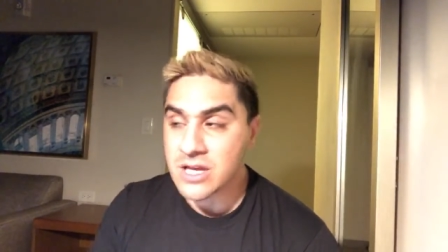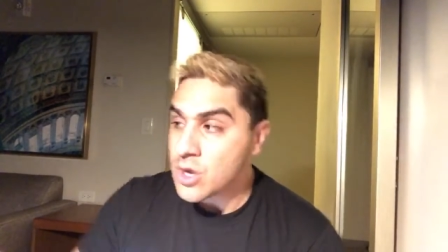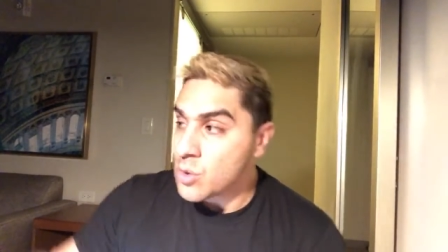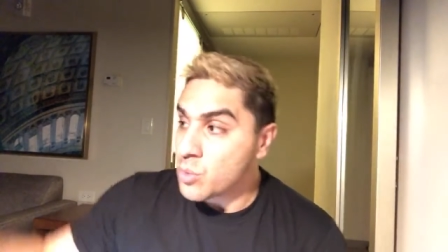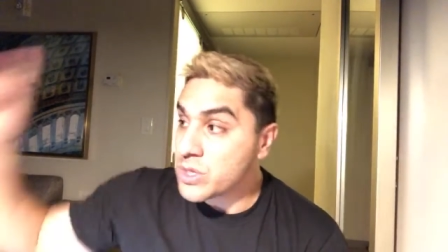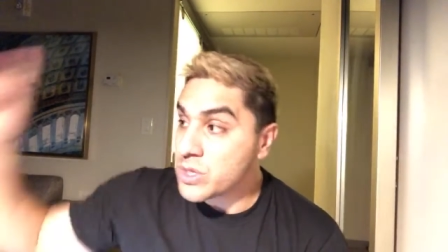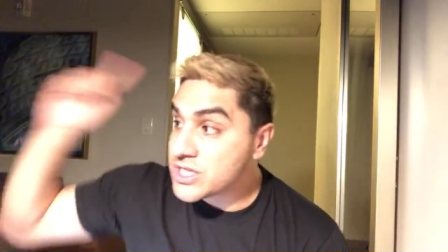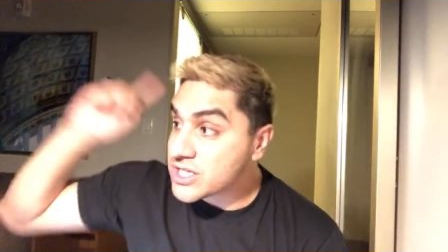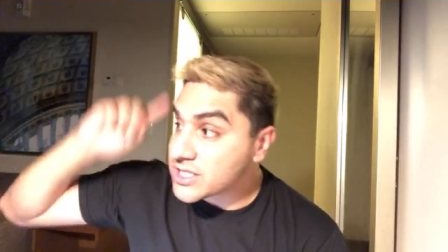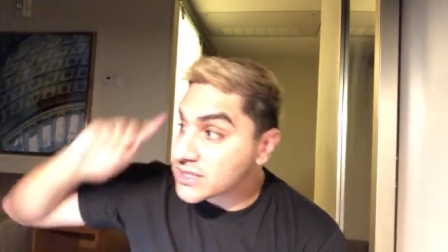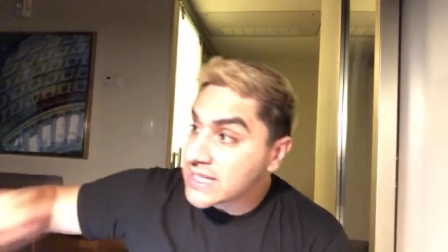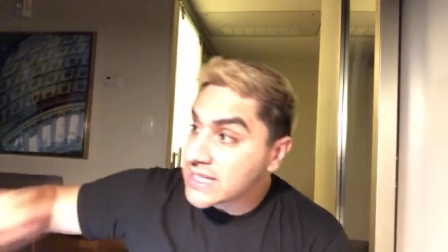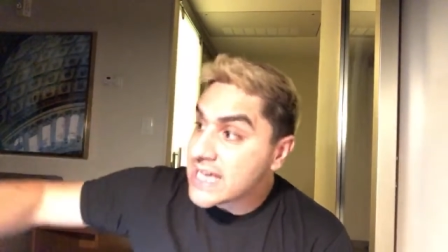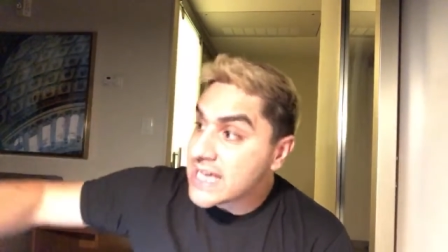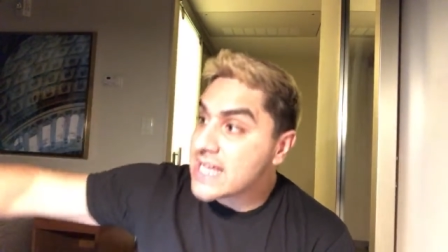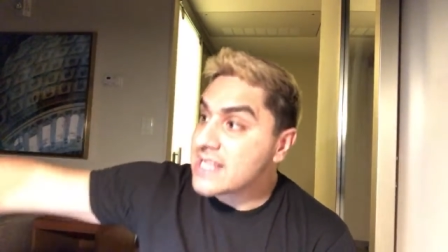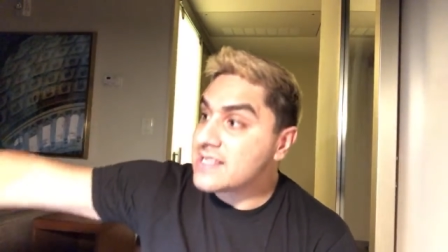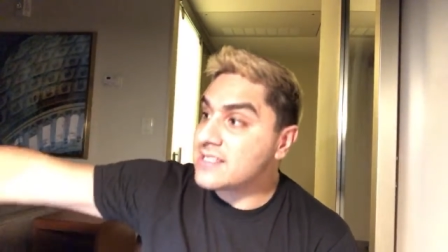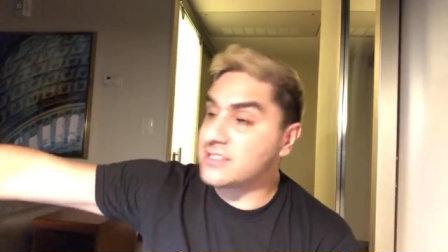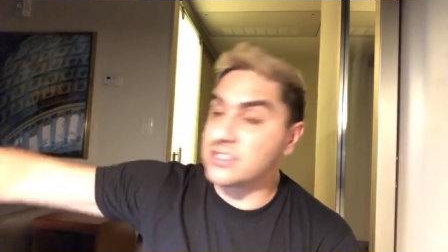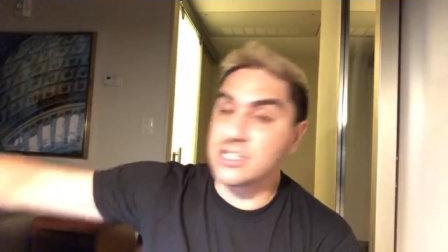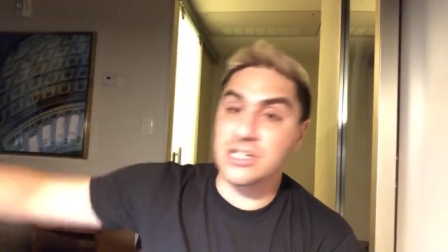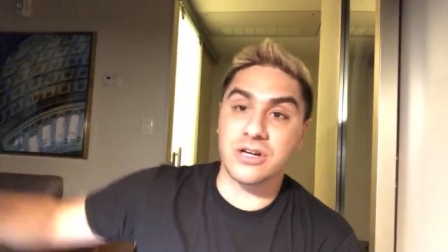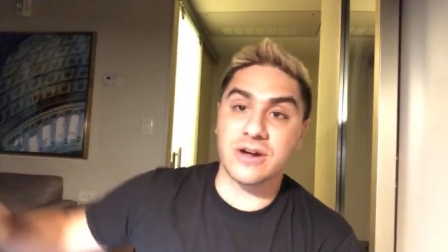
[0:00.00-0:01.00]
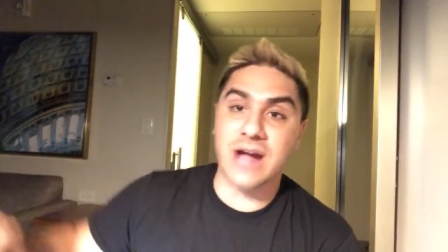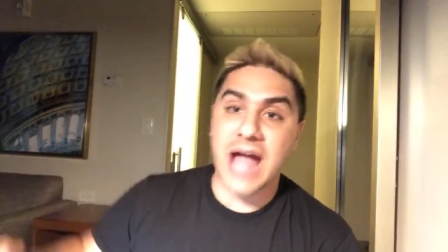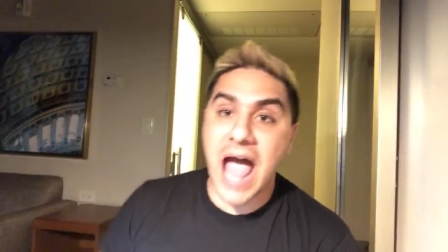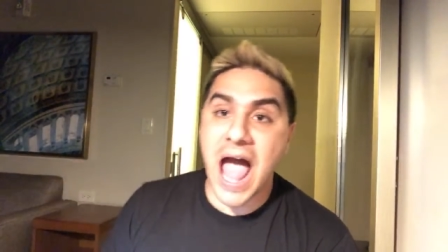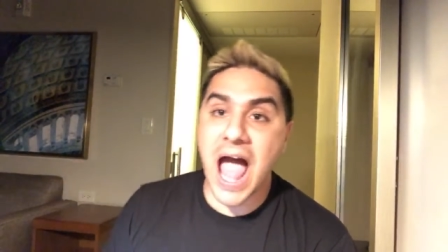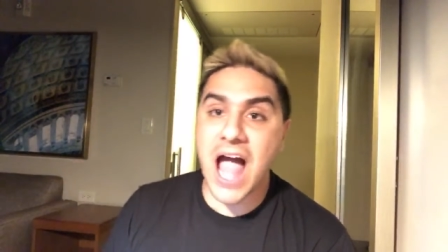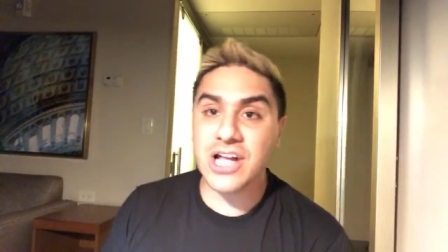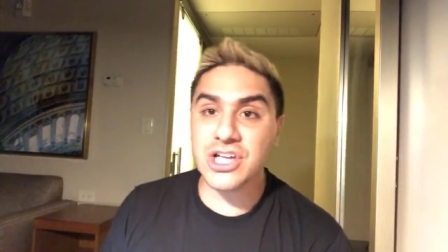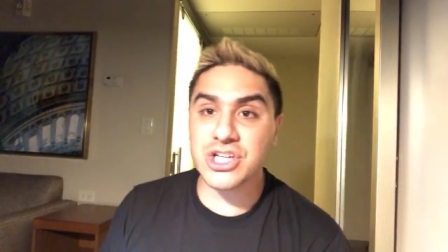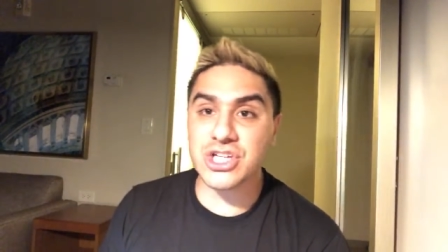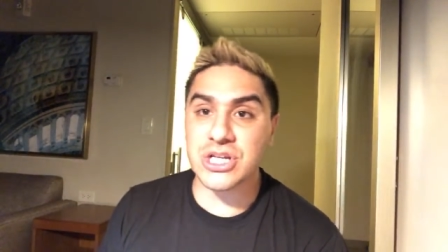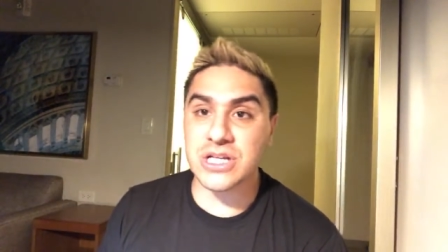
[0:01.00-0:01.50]
which leads to your
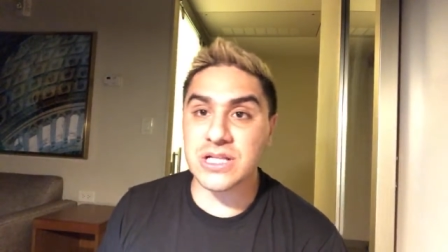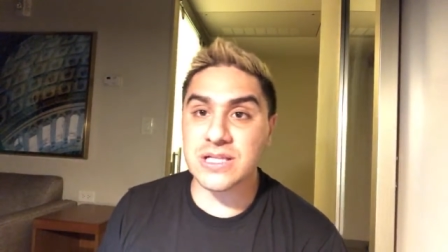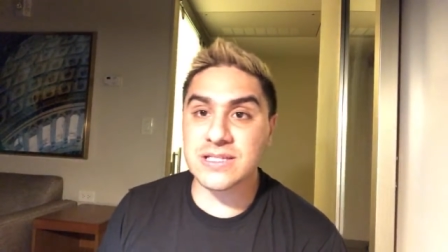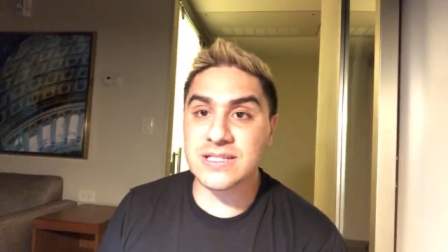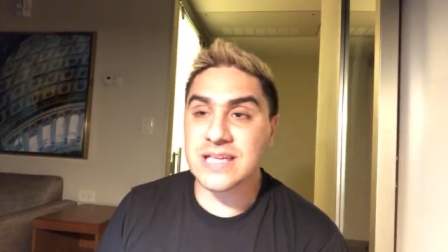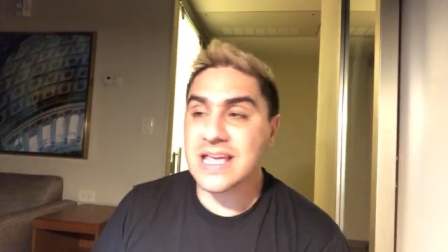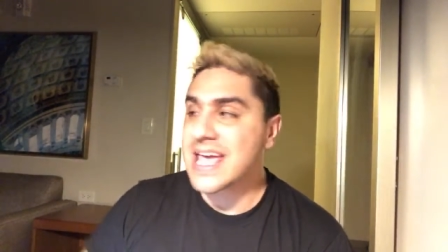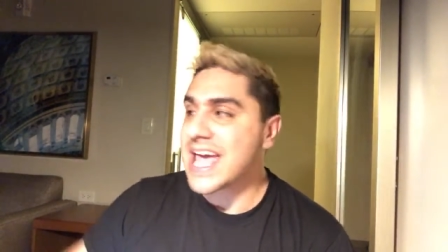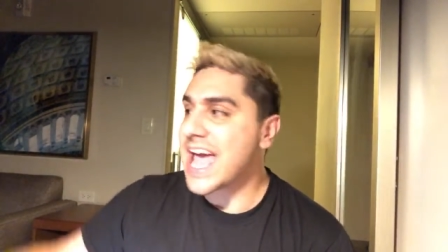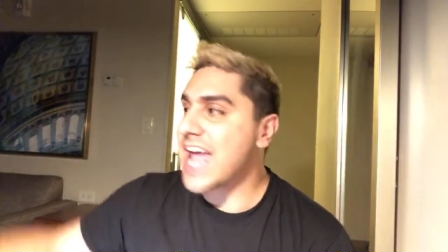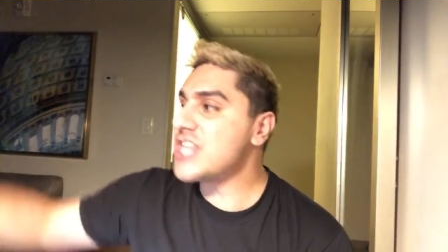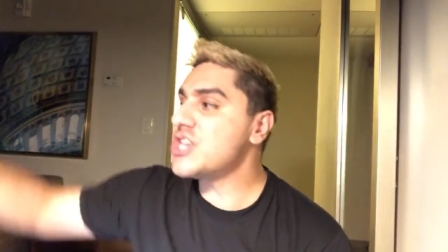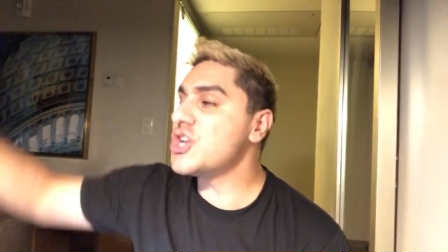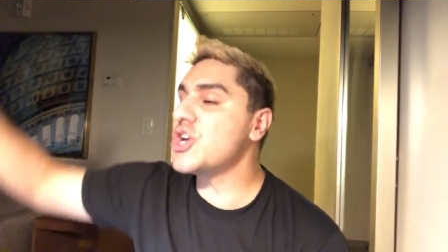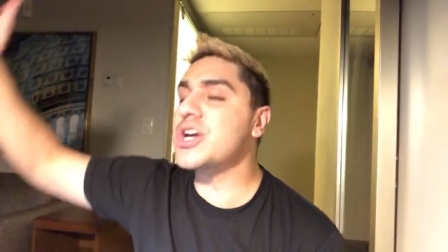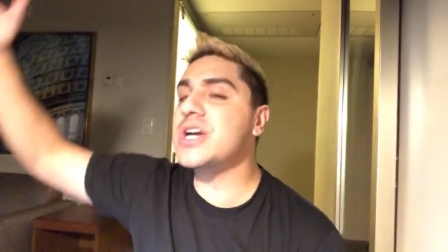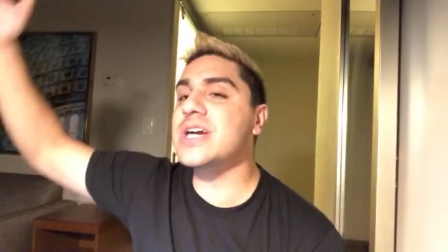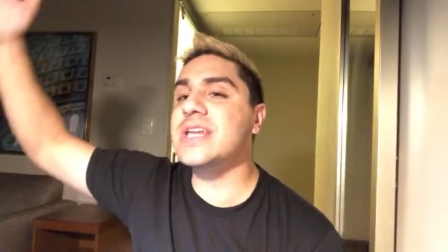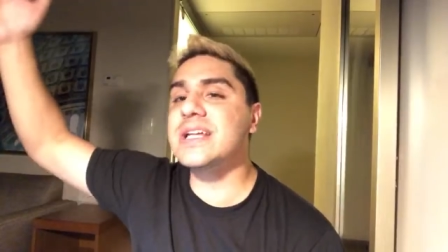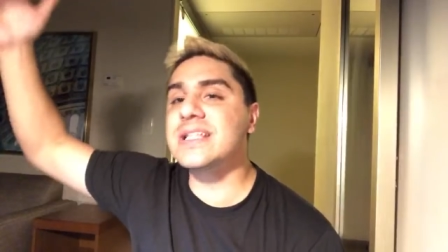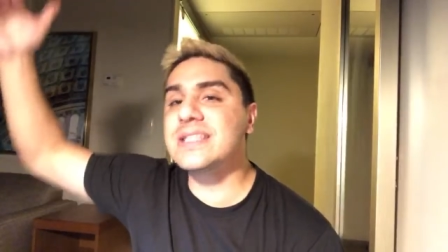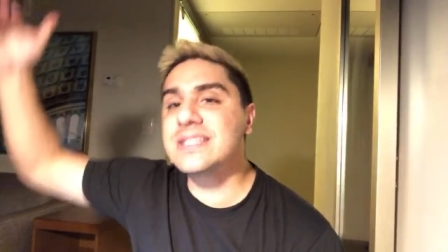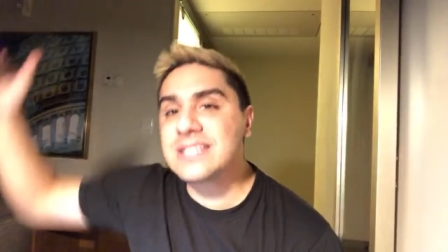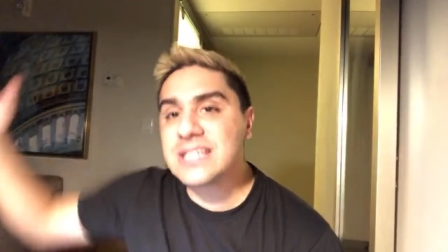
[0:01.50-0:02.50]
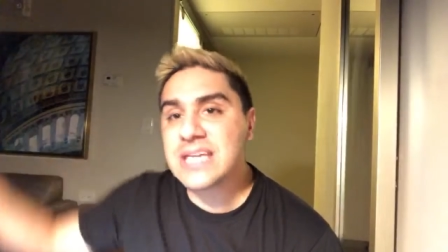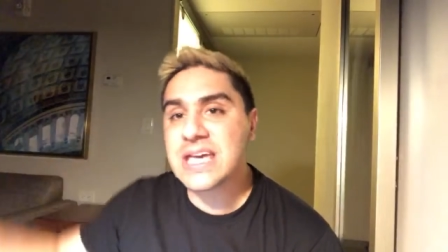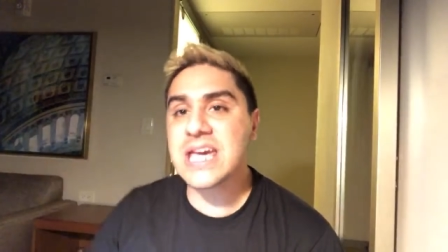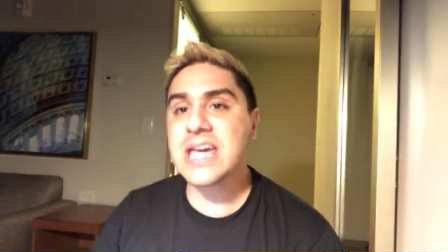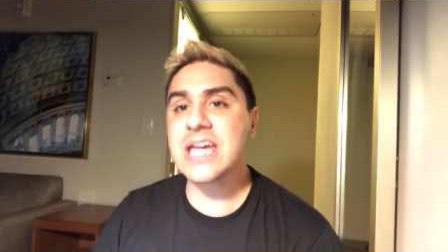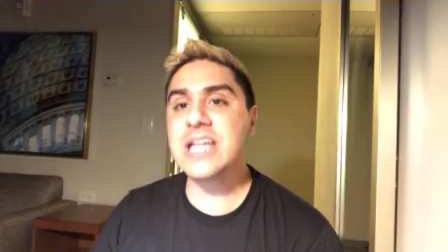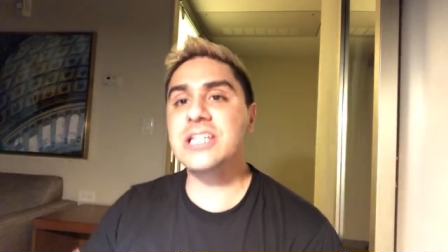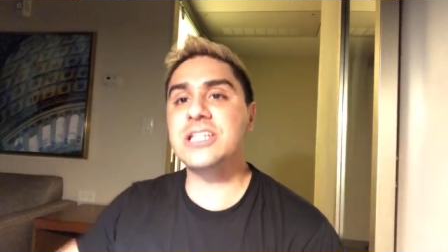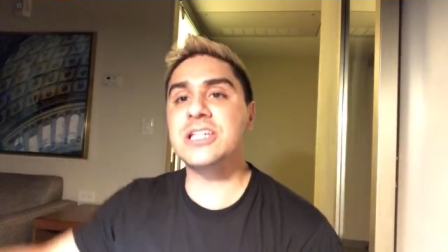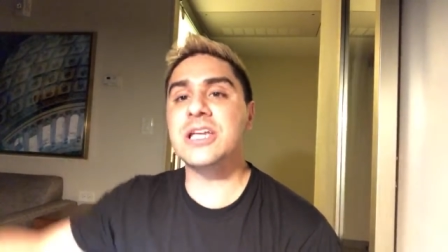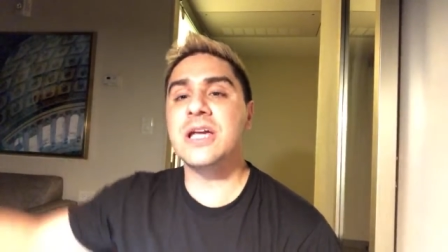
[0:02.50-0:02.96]
actions. And you're going to teach